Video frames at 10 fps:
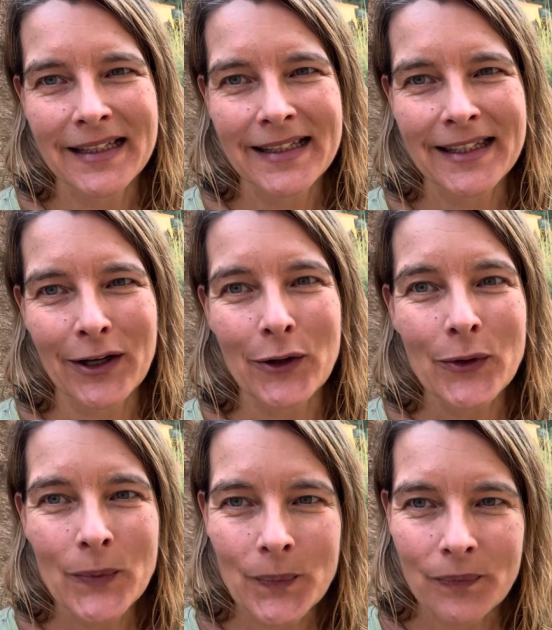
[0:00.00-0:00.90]

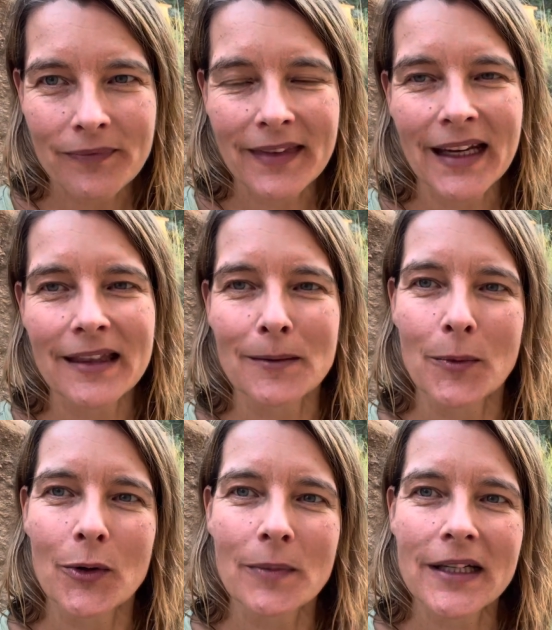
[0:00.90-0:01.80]
So at the
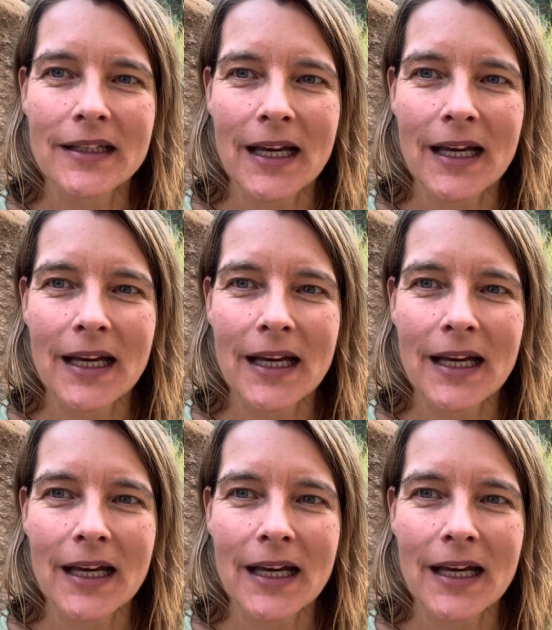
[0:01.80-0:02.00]
moment,